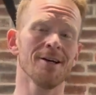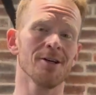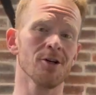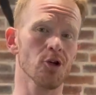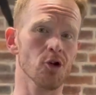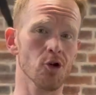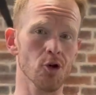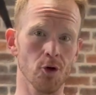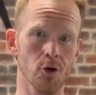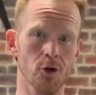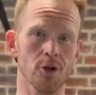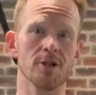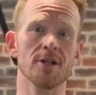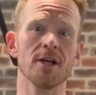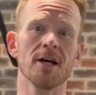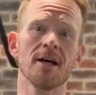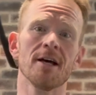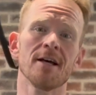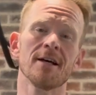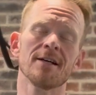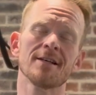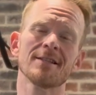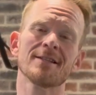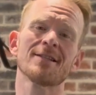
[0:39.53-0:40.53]
good
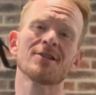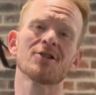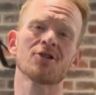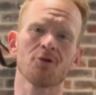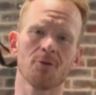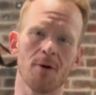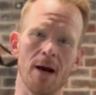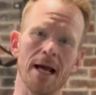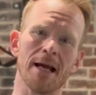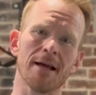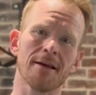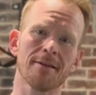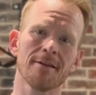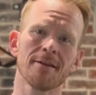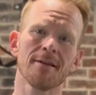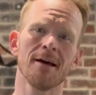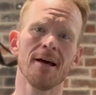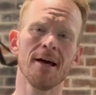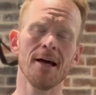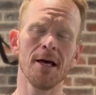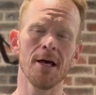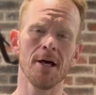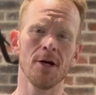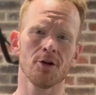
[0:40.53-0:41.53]
strength
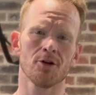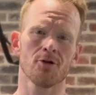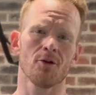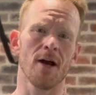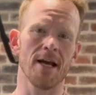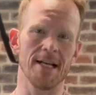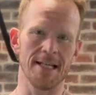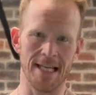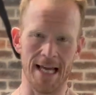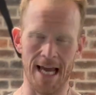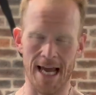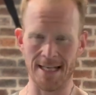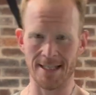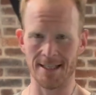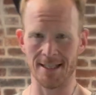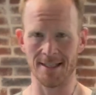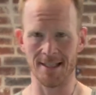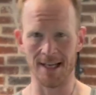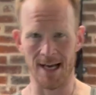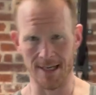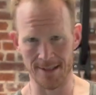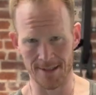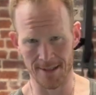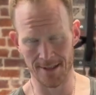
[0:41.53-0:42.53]
training
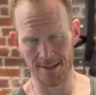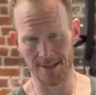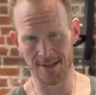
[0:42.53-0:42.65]
exercises.